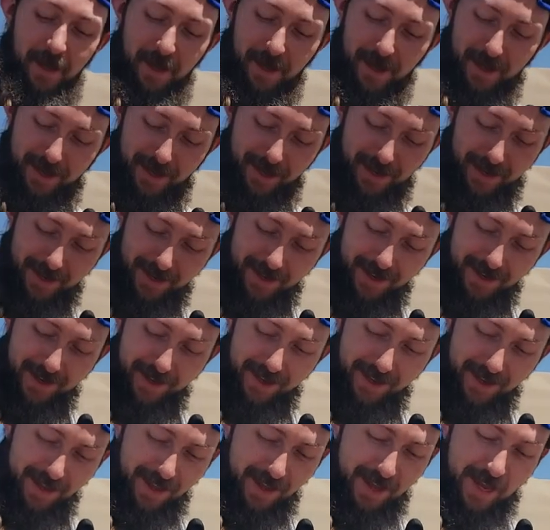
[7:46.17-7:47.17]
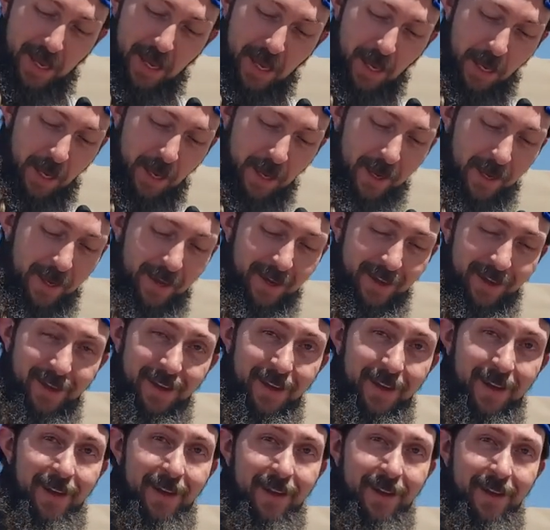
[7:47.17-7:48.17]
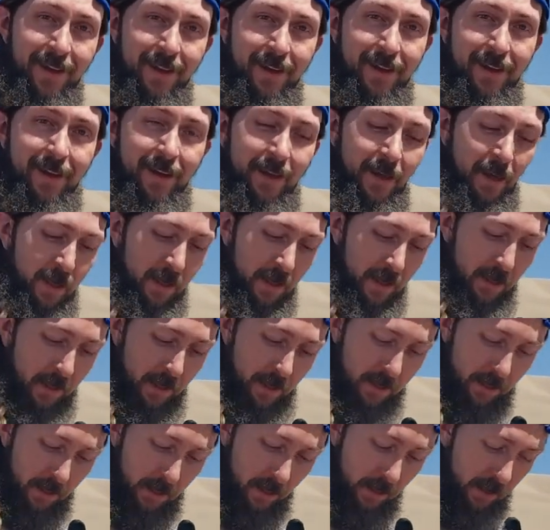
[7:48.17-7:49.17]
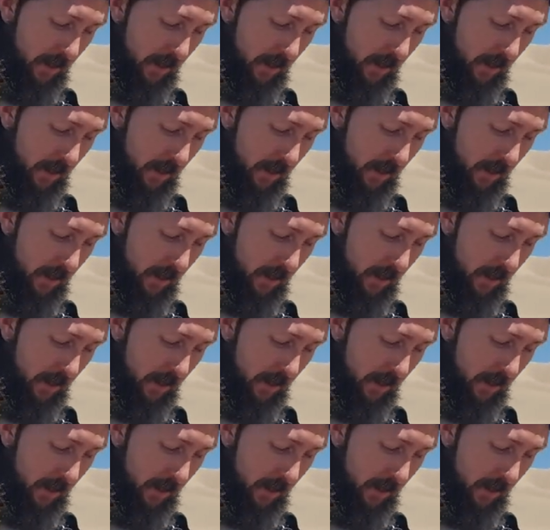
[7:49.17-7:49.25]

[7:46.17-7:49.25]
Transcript: I also just in general heard they're really good for